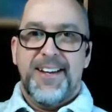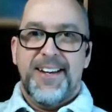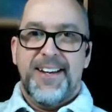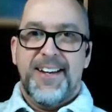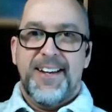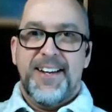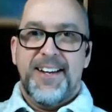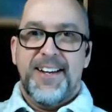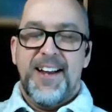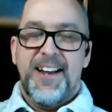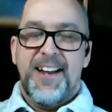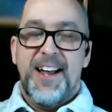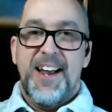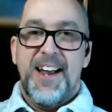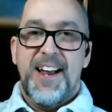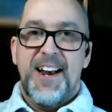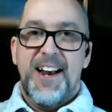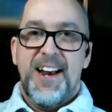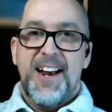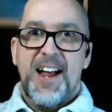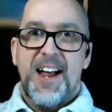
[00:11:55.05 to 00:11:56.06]
and
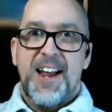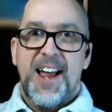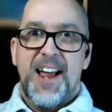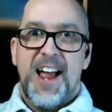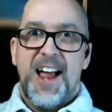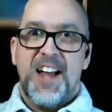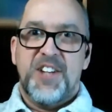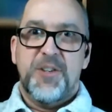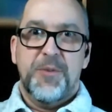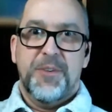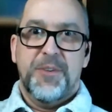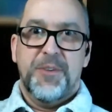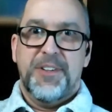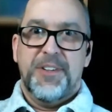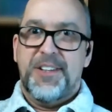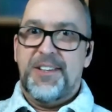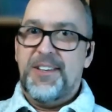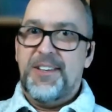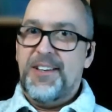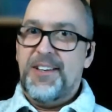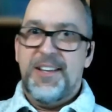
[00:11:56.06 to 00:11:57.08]
I
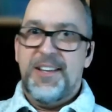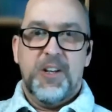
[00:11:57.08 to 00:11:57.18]
actually,